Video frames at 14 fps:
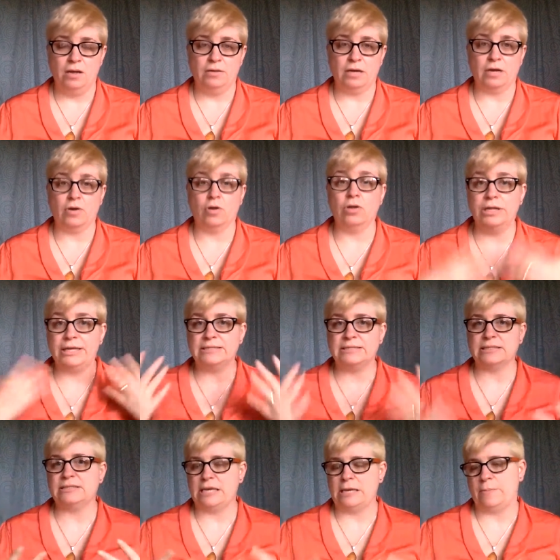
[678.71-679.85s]
Not only is
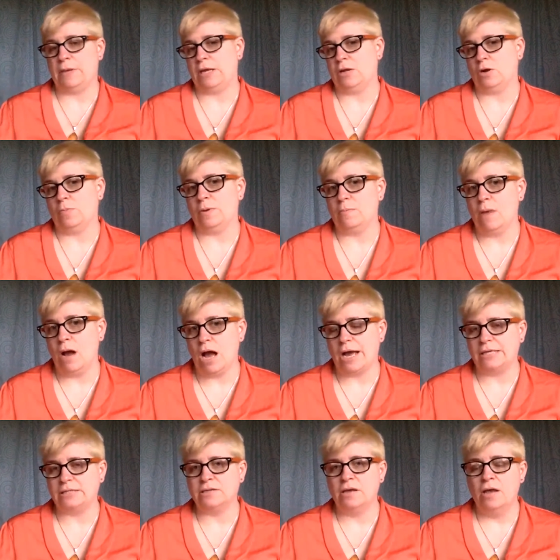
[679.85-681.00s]
this keeping an open
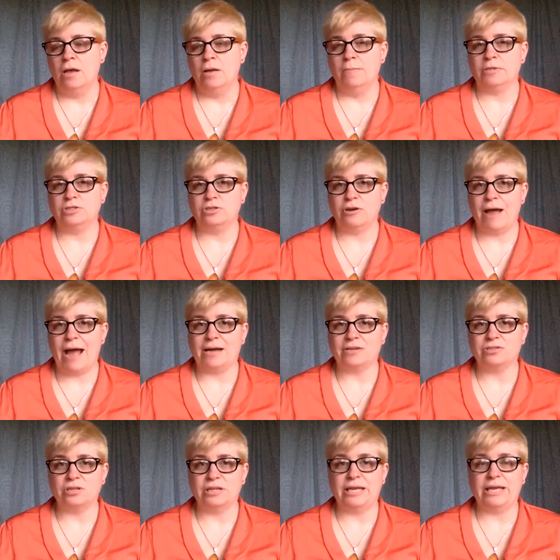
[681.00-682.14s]
mind, but you're
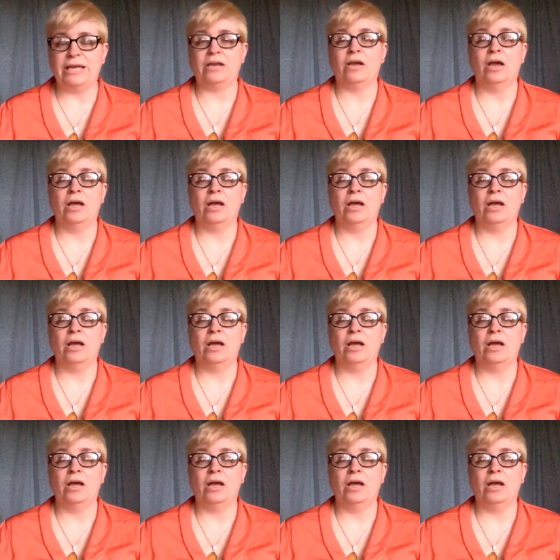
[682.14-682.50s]
actually